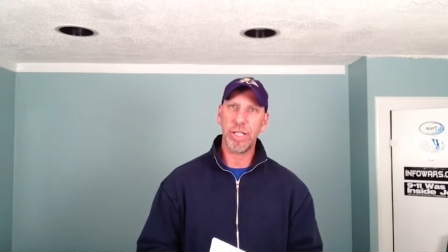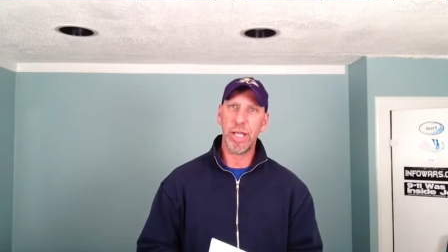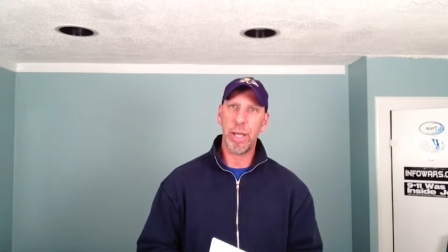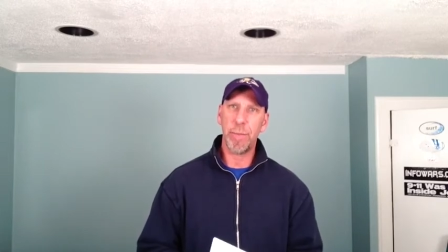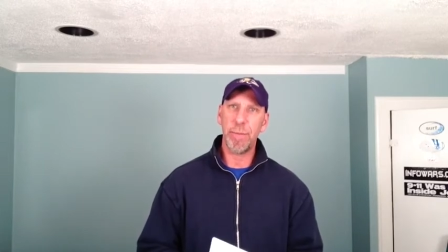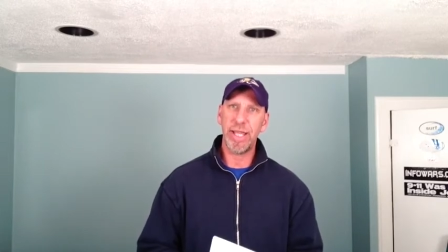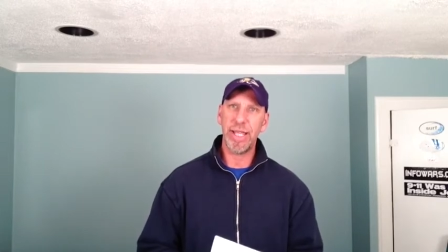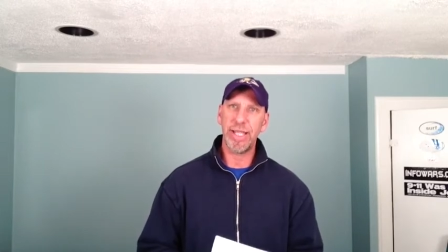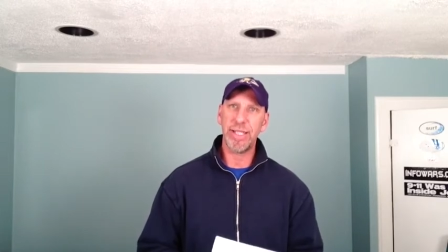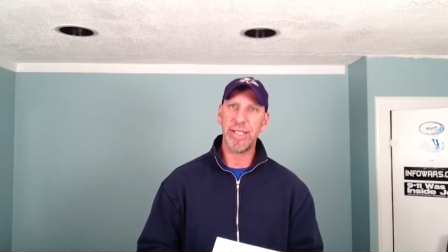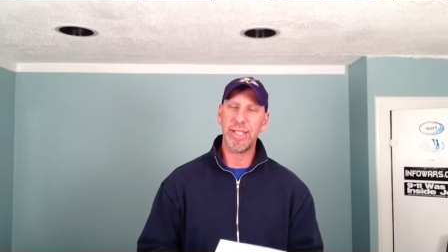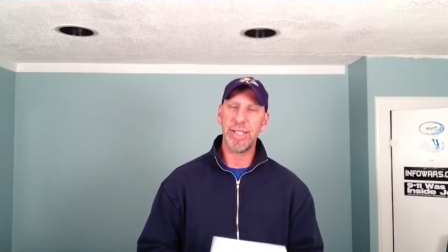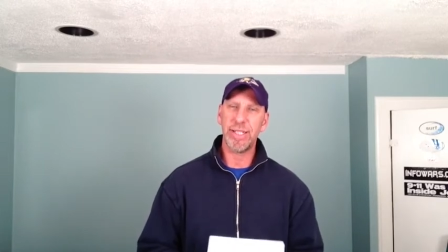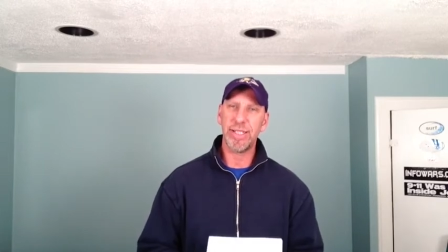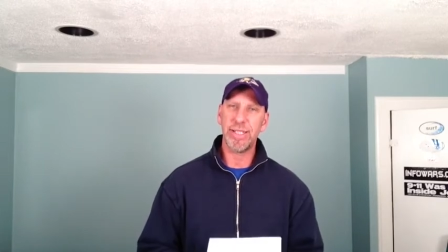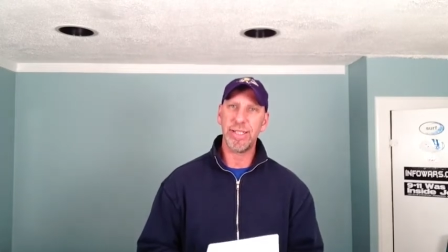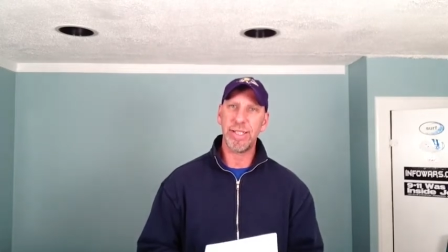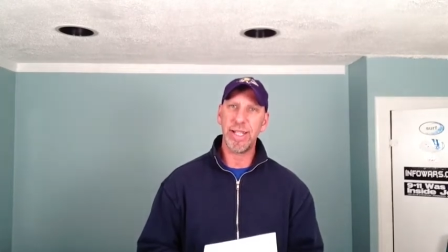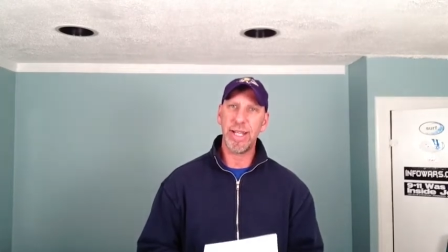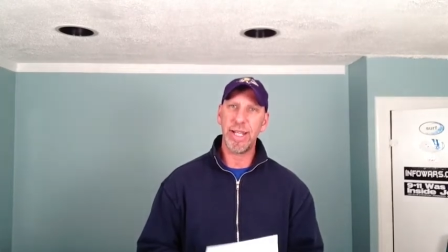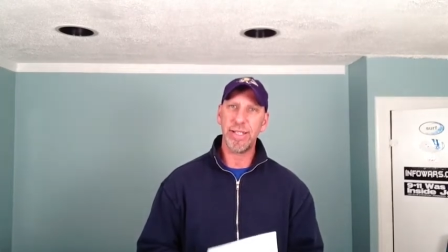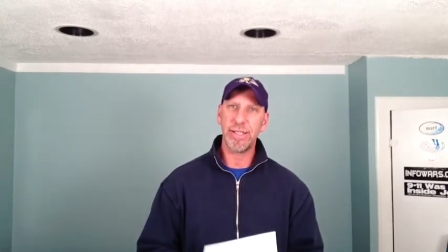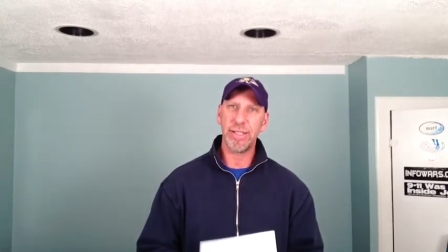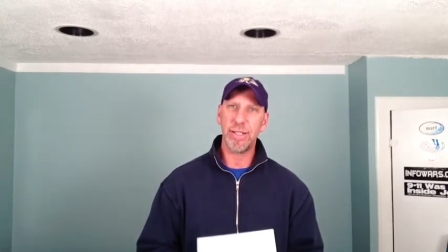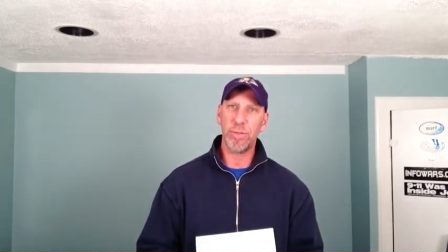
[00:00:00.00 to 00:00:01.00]
coming into this
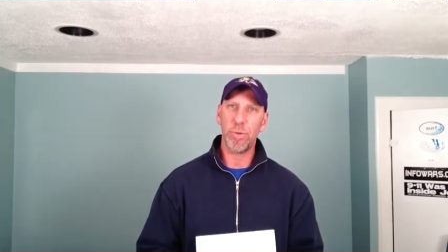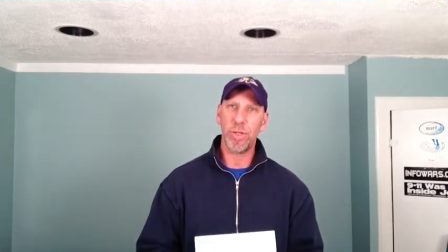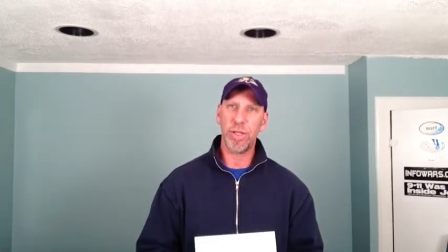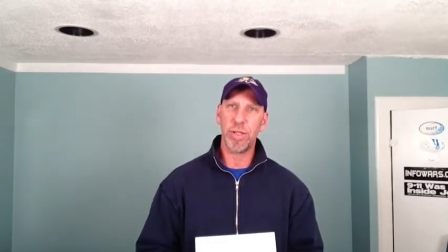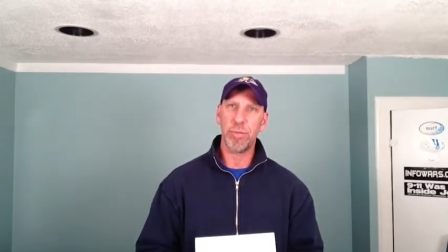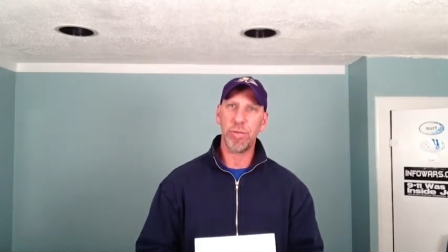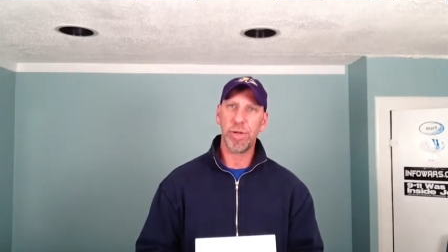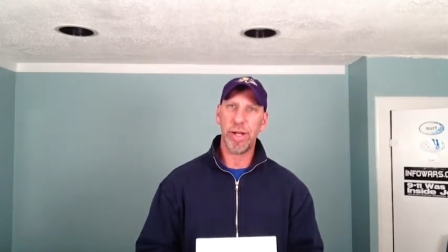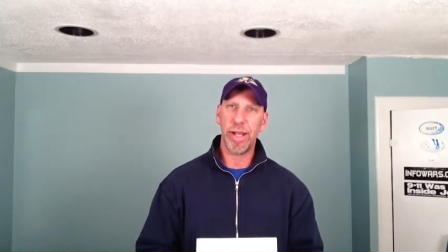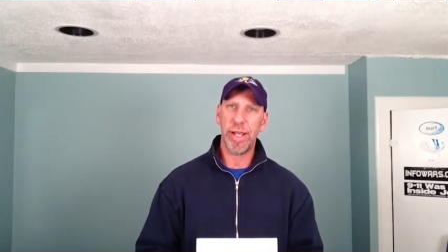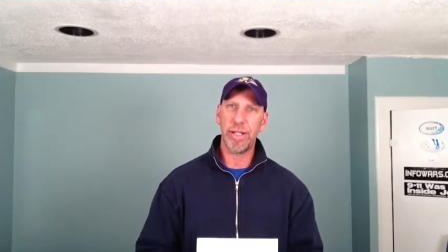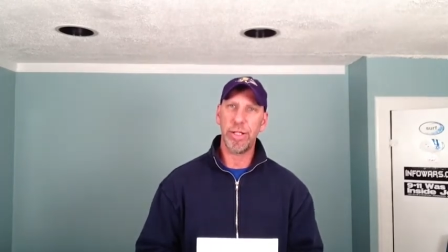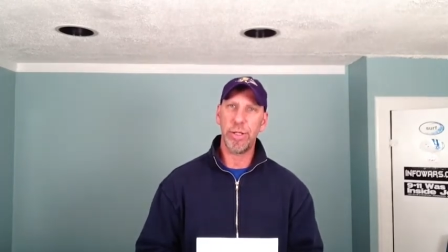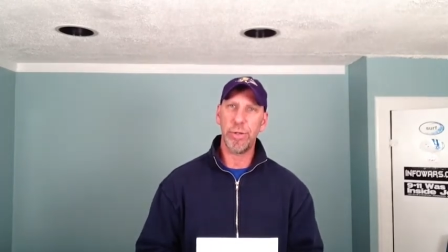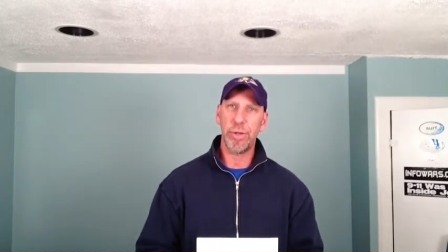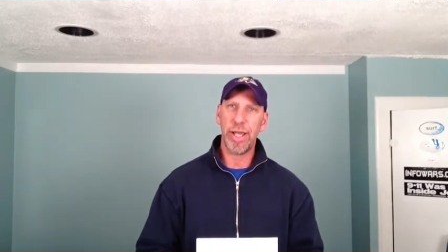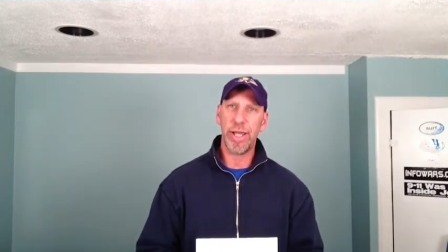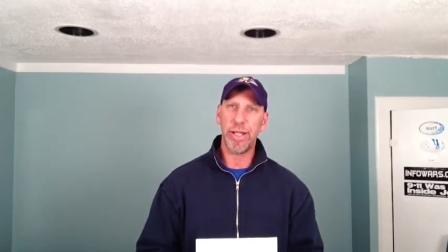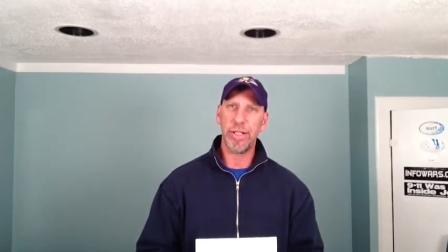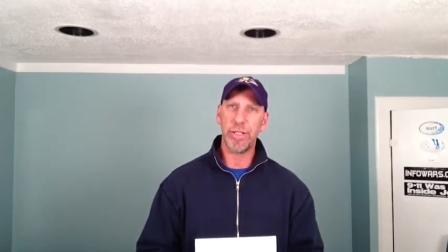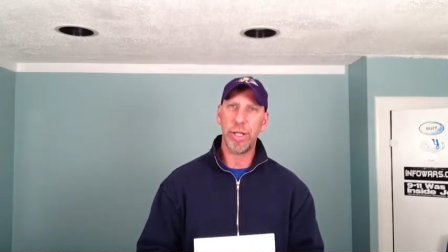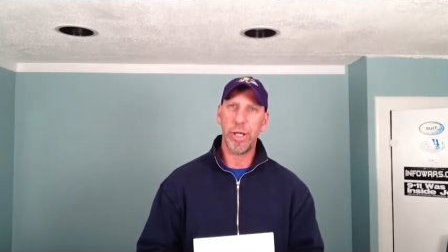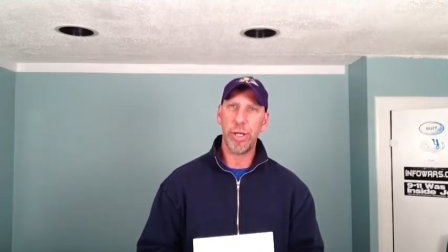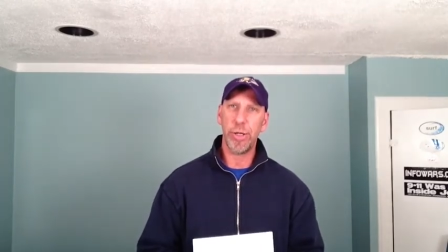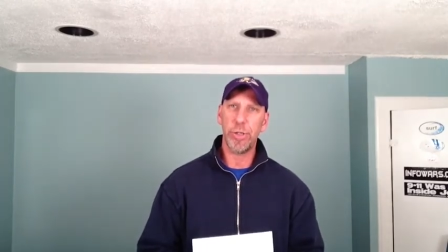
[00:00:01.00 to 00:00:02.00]
season with a brand new
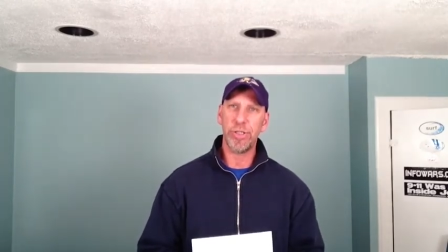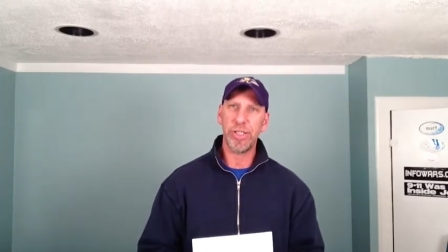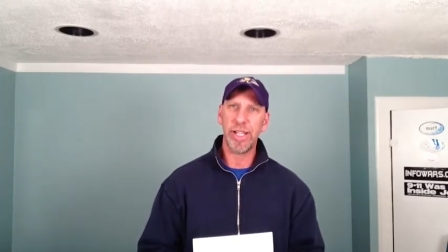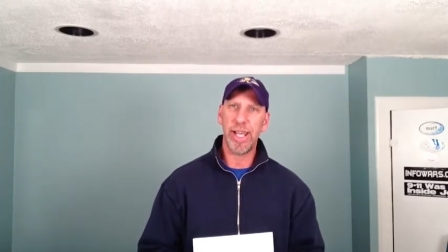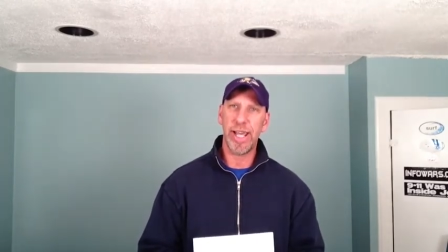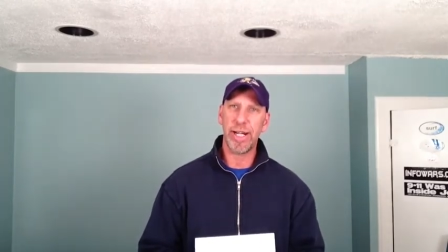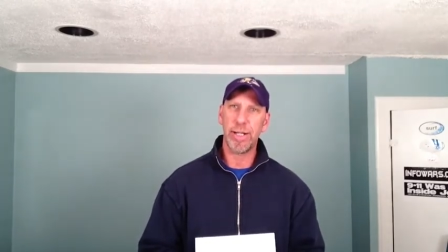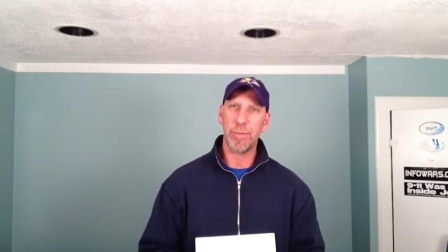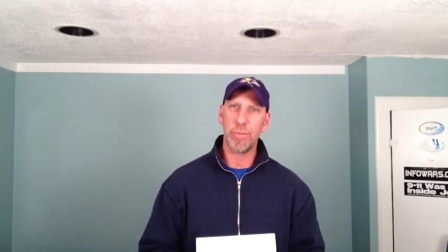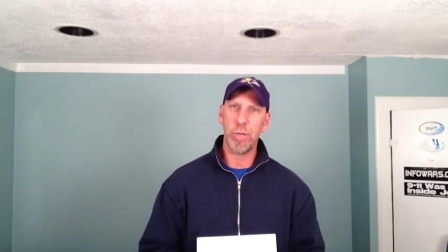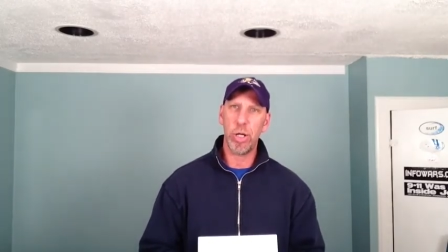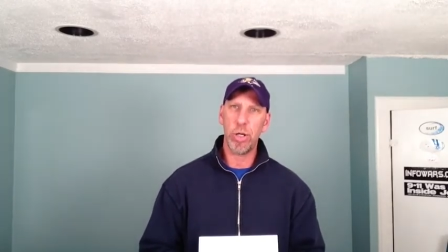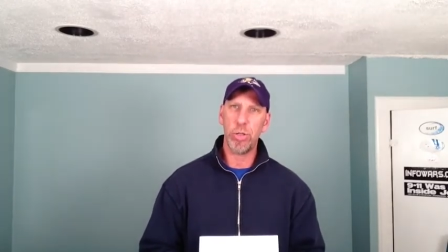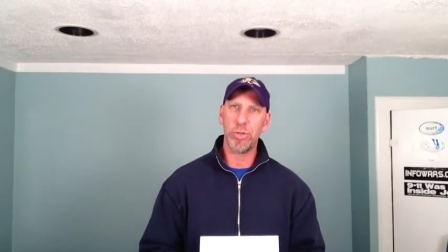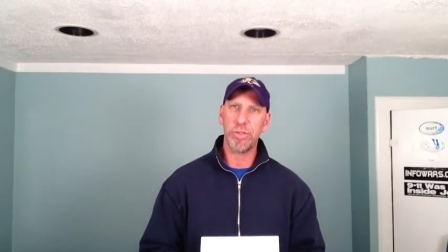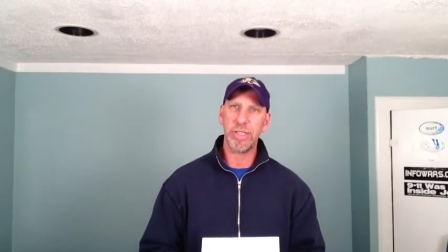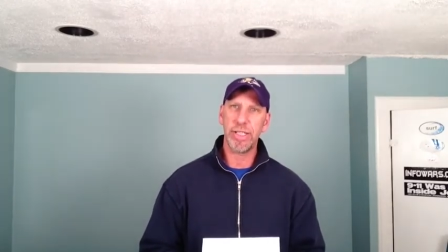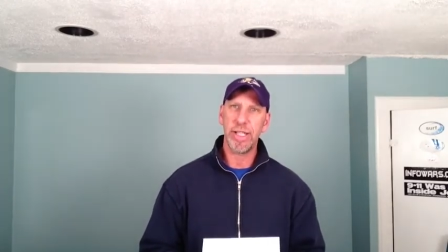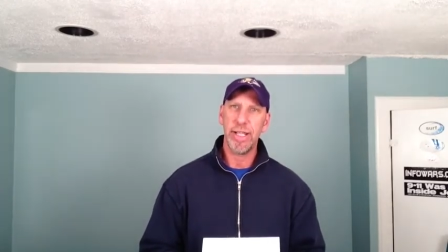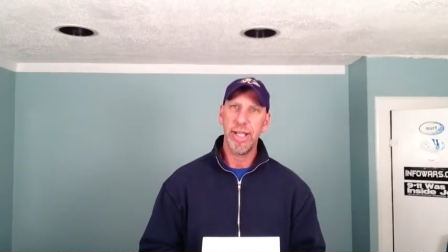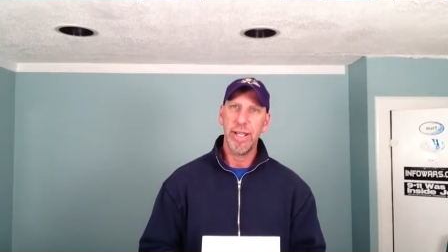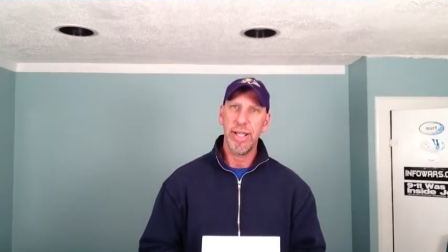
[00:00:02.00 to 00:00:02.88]
head coach, Adam Oates.